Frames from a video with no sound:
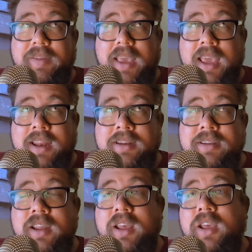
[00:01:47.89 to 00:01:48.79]

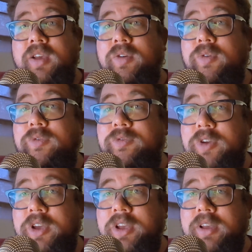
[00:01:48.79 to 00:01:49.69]
in
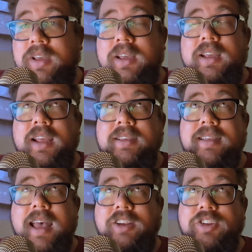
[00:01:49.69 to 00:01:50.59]
the is
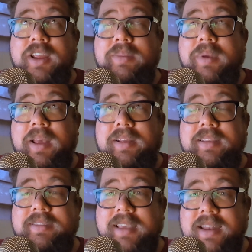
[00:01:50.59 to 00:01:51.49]
actually
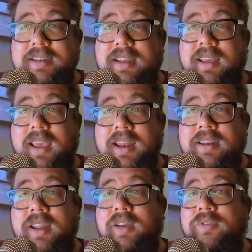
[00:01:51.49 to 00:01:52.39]
set
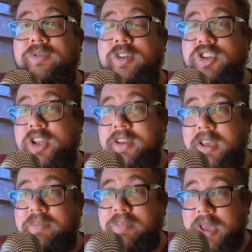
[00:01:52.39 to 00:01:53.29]
in
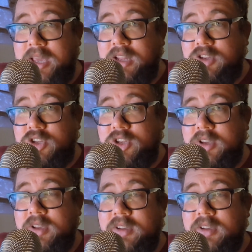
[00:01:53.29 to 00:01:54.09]
Virginia Beach.